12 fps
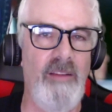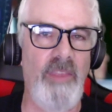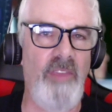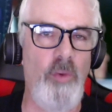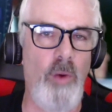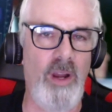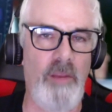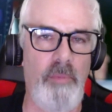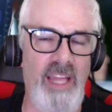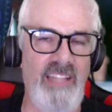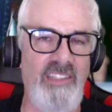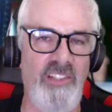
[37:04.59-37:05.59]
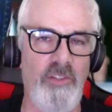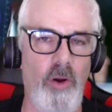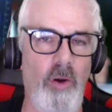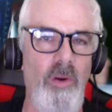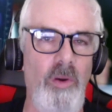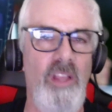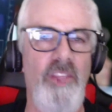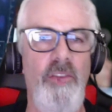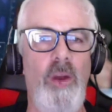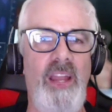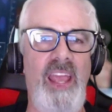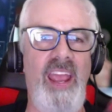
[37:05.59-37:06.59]
if you want a plant to grow, you
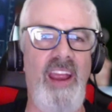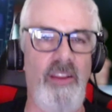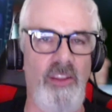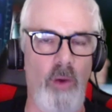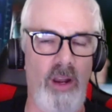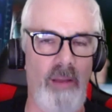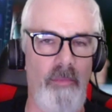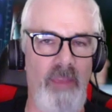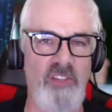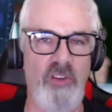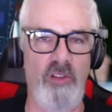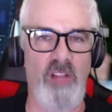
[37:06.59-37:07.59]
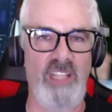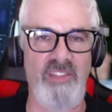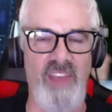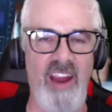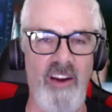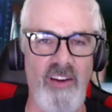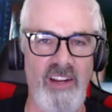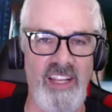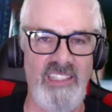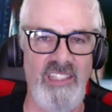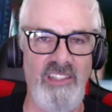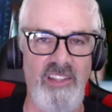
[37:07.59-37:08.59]
want to make sure lots of air
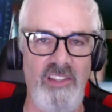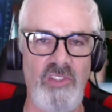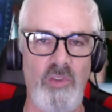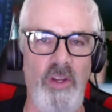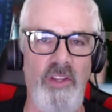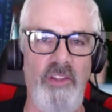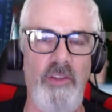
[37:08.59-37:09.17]
gets into the soil.